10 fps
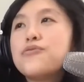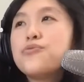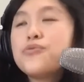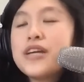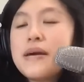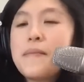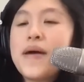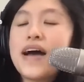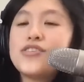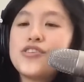
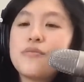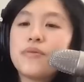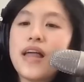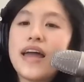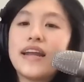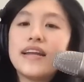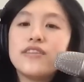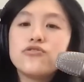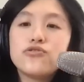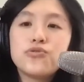reimagine the planet
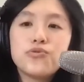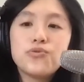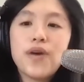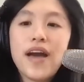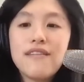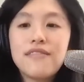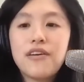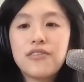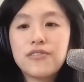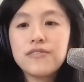into heaven
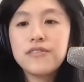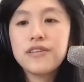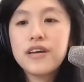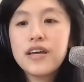on earth,